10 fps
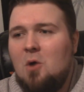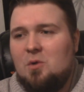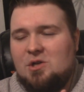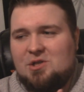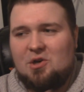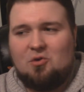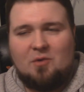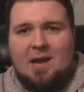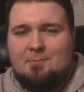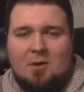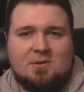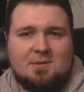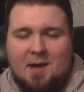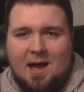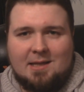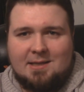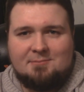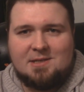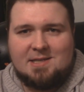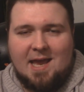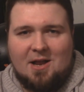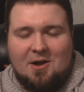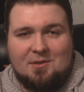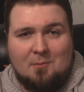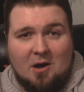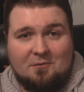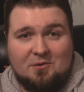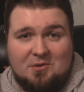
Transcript: which is a great post-apocalyptic take on the Marvel